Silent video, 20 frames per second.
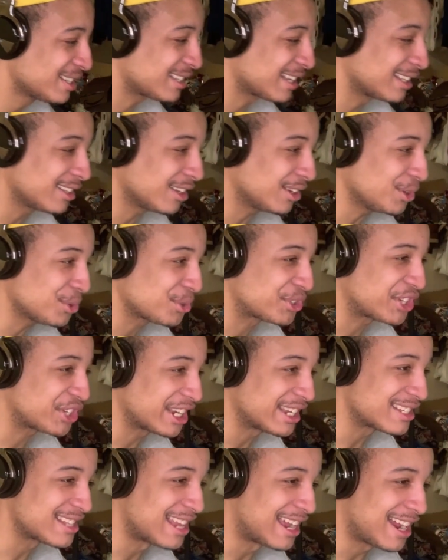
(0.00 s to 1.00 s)
He said, oh
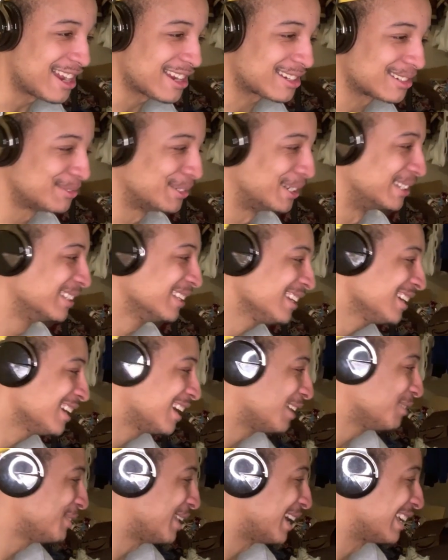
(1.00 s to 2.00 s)
shit, is that Ackerman?
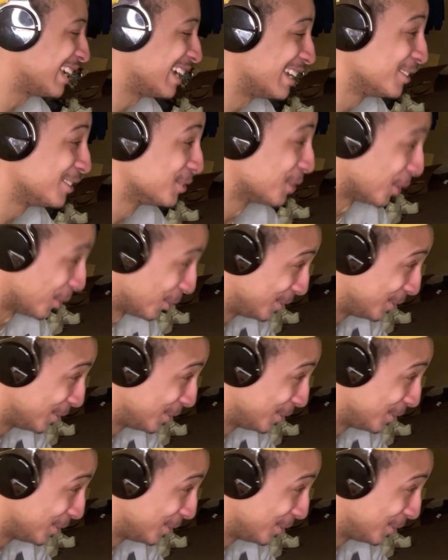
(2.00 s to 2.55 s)
I'm like, yeah, you